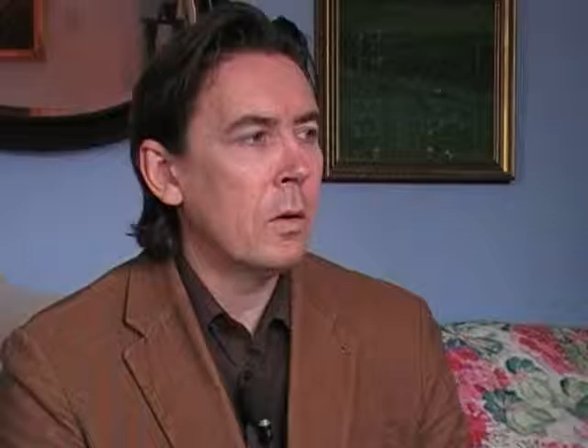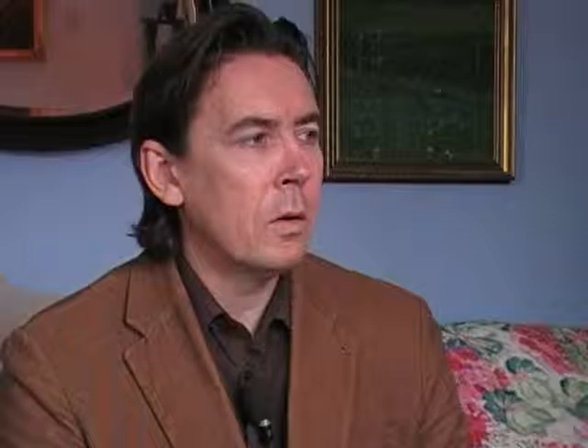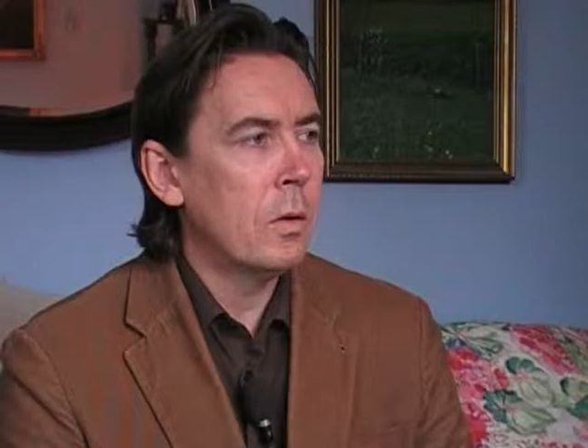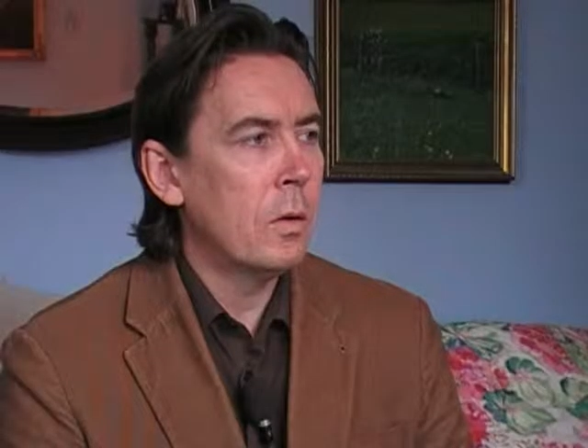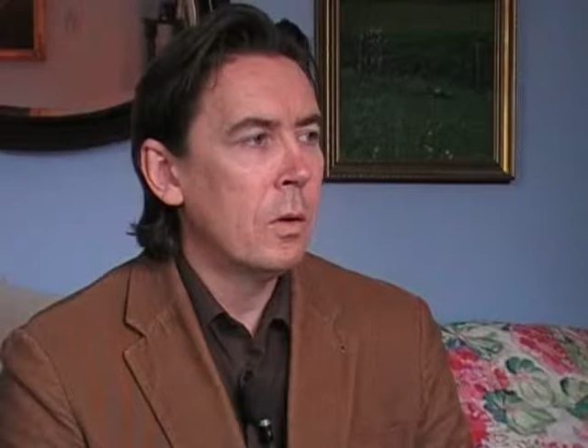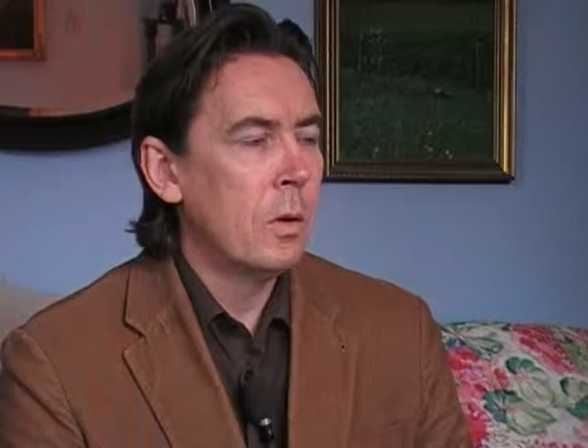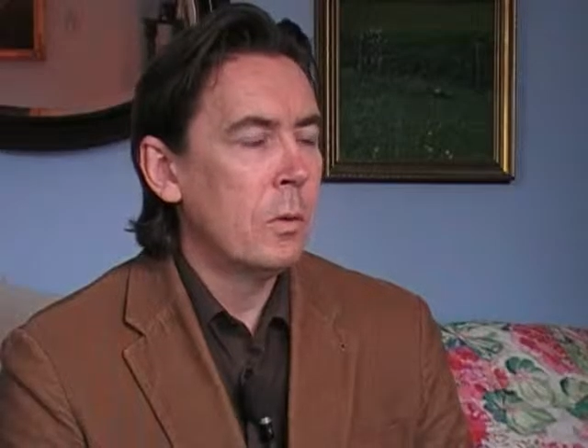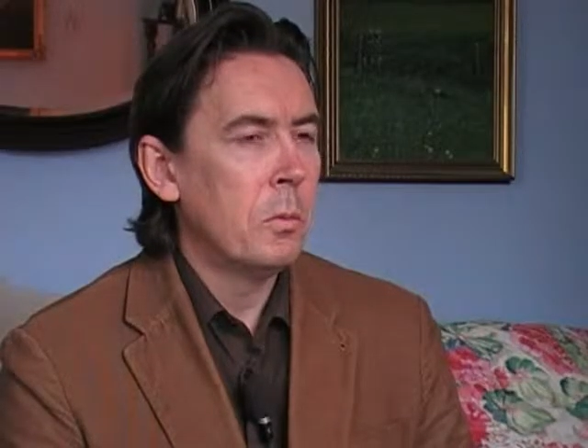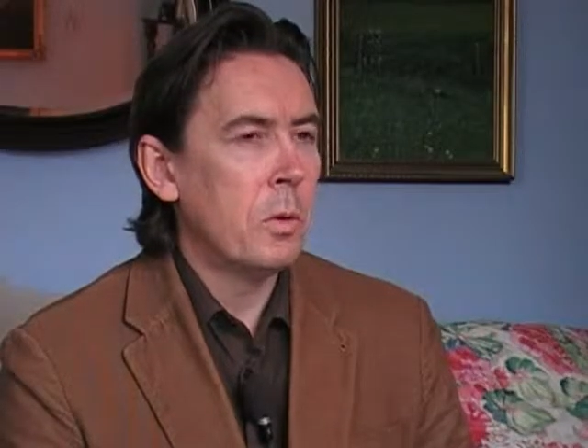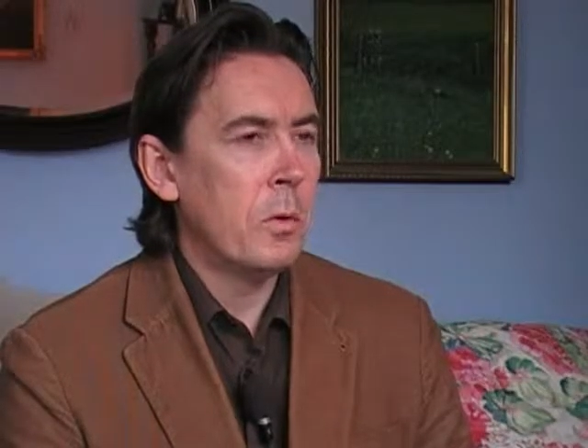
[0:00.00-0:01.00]
Right.
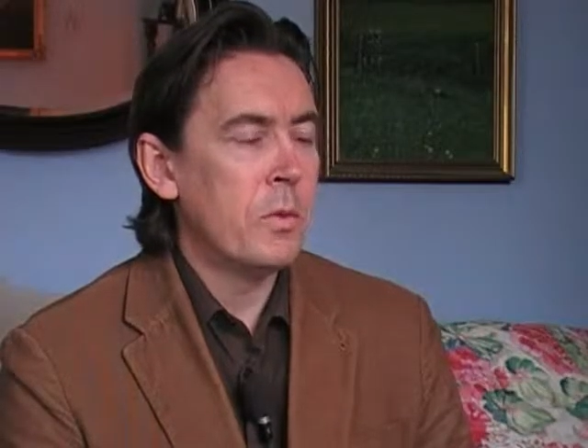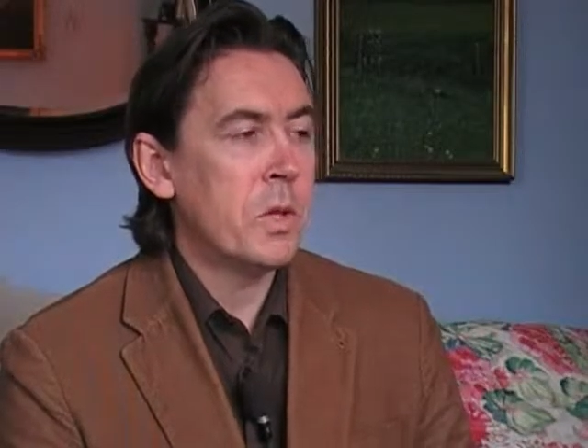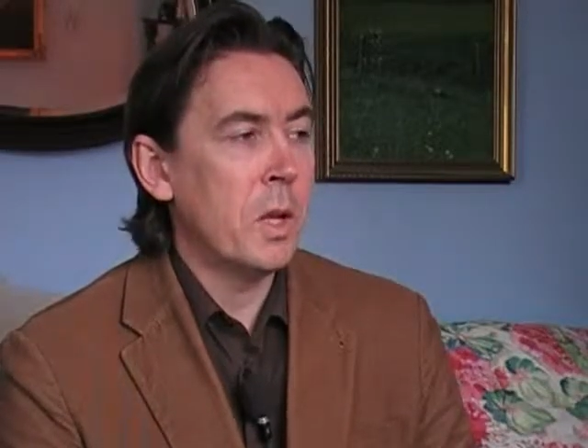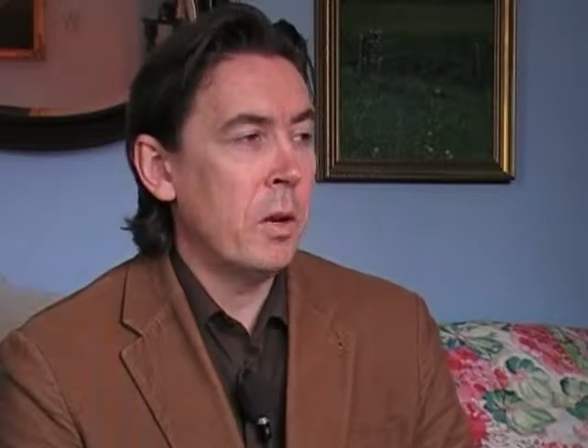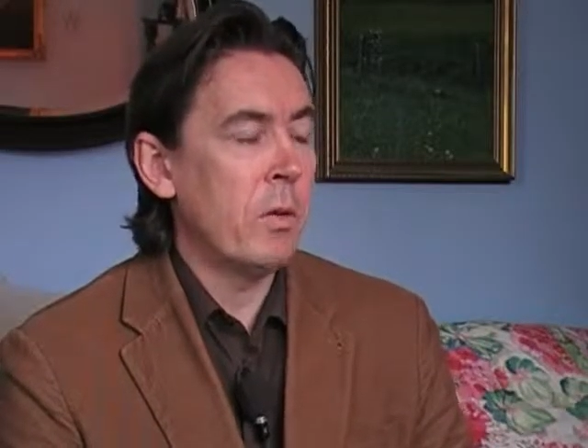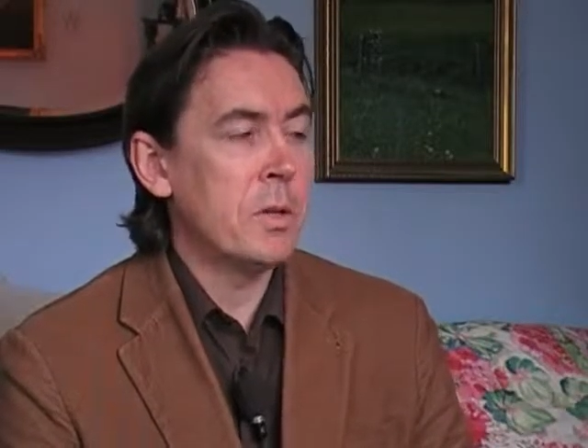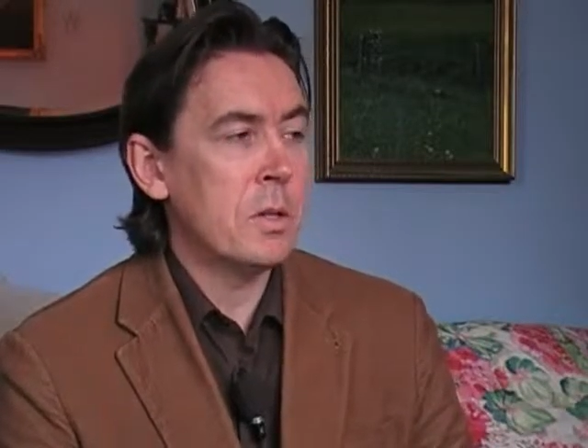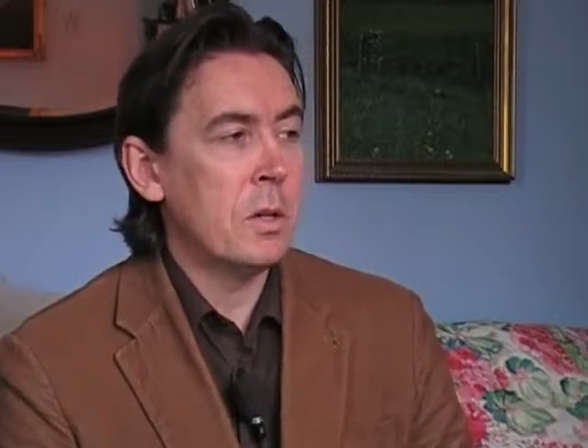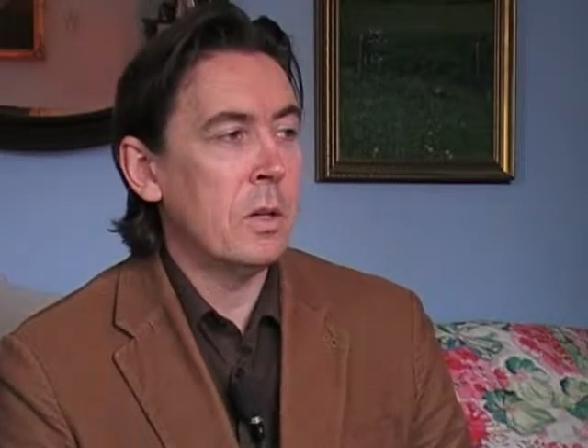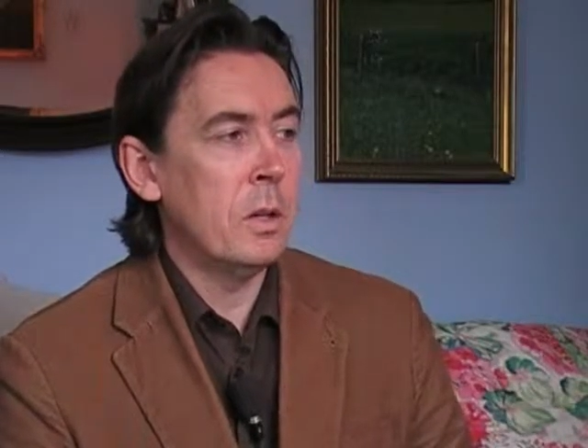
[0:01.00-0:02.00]
But they're obviously
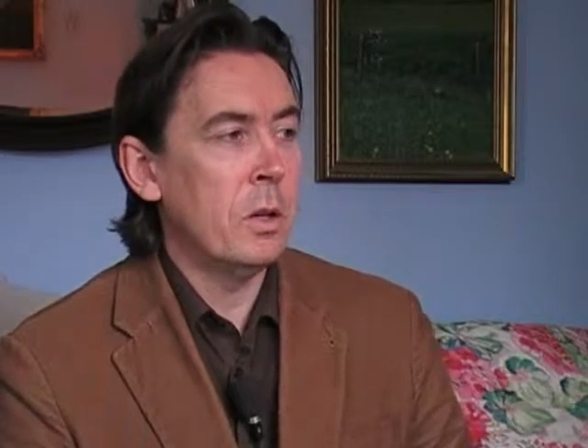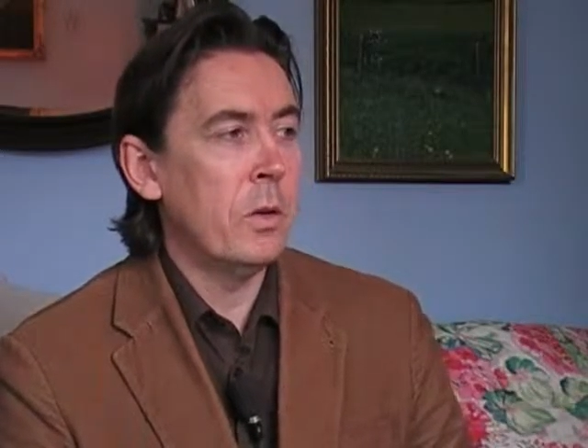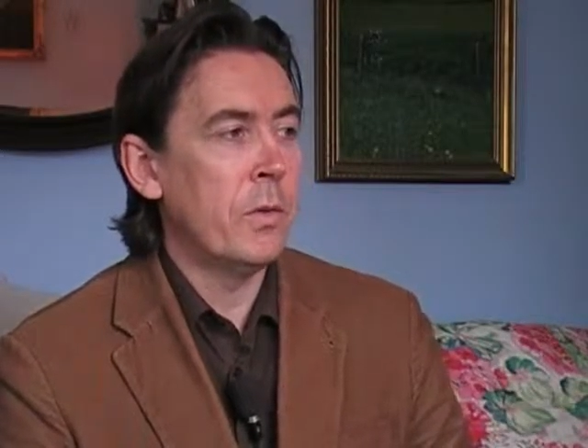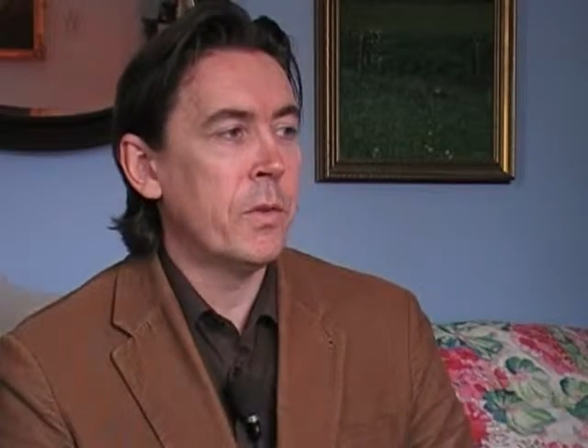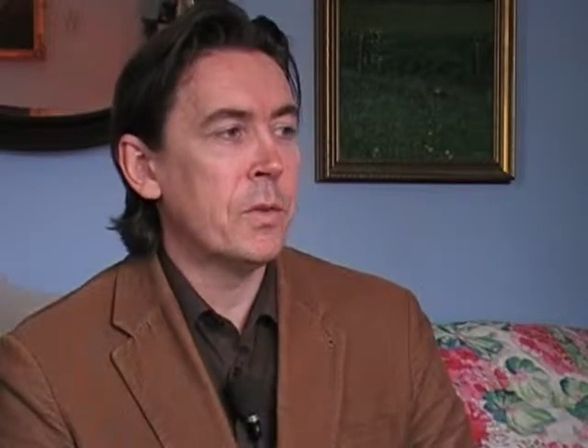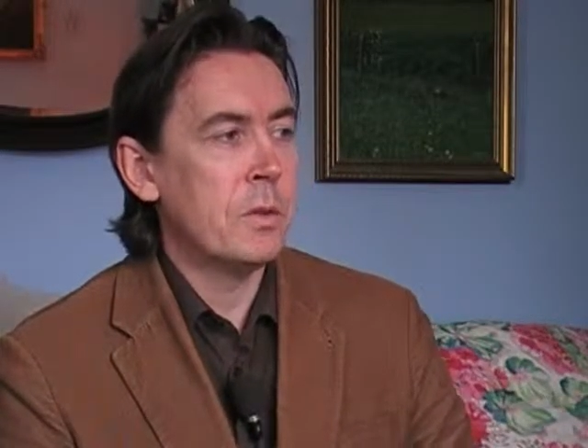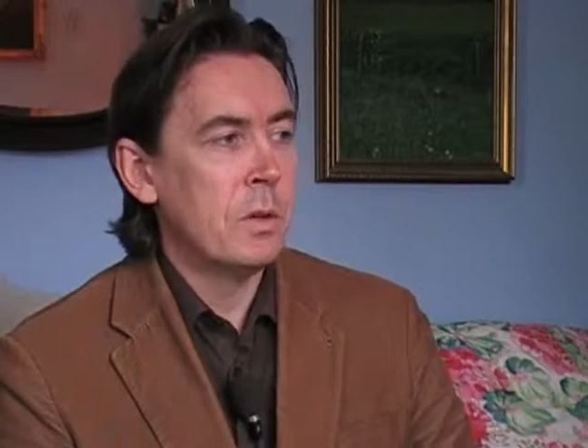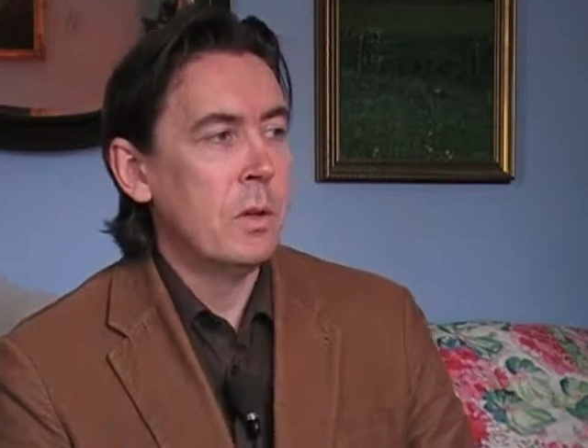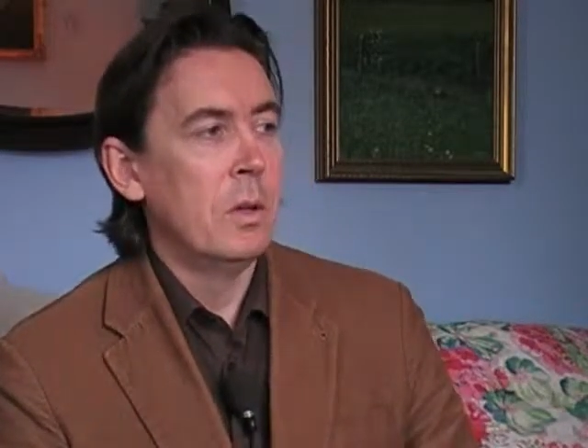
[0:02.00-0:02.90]
interested in the Earth's